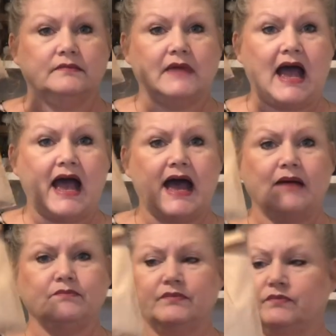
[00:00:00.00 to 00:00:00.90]

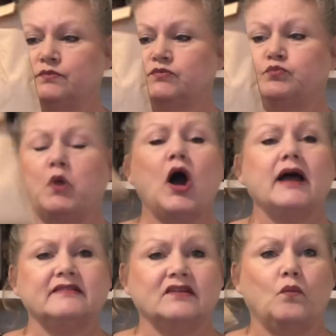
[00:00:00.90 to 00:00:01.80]
I
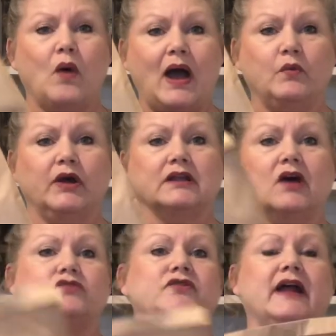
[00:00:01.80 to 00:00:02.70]
bought some white
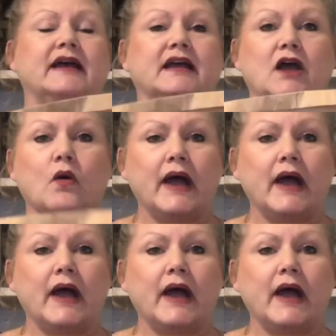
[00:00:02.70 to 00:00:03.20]
willow so that I could go